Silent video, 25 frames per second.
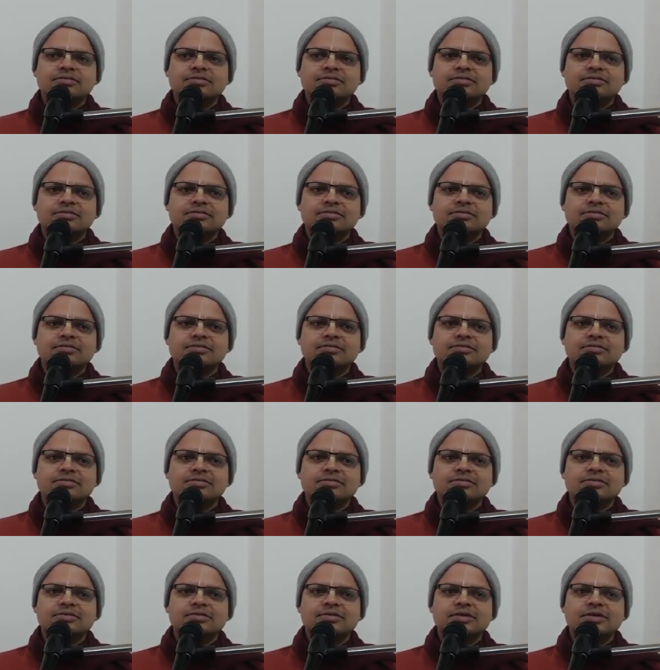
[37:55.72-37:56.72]

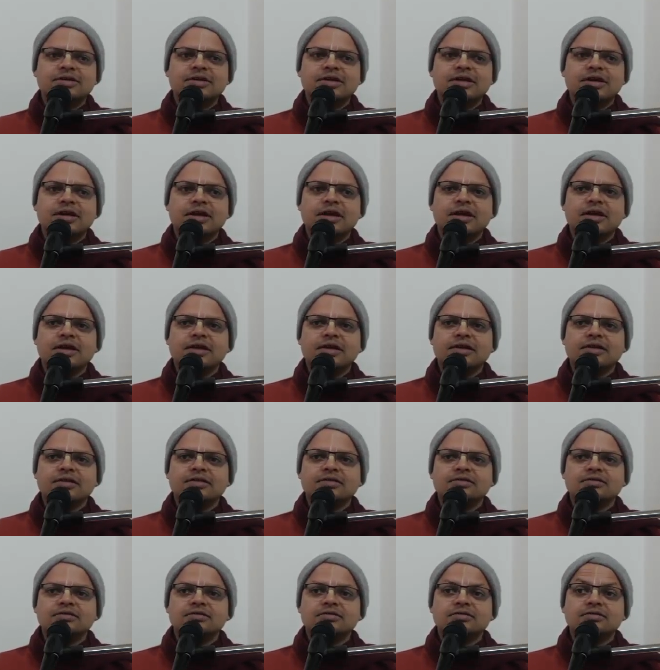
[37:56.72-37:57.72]

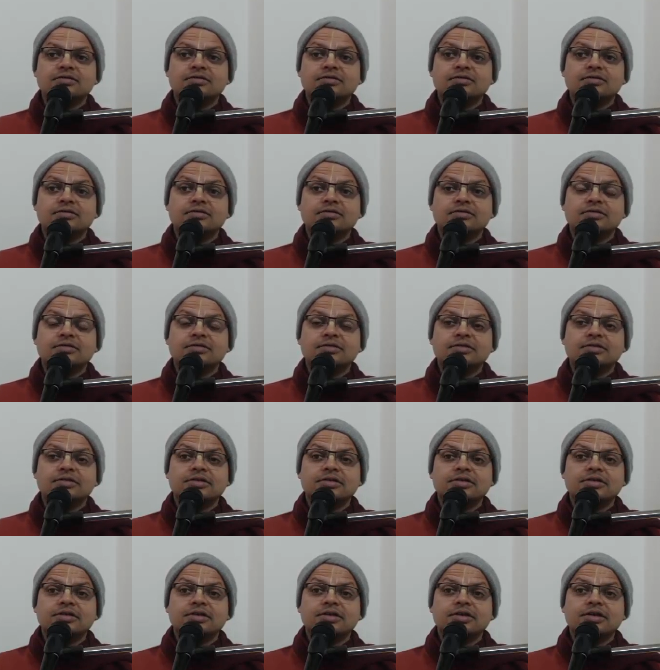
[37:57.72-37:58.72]

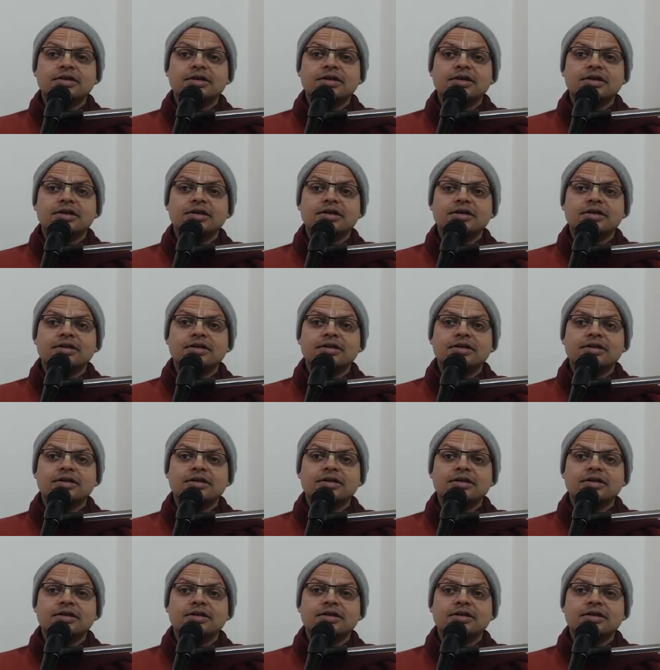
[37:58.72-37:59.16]
(silence)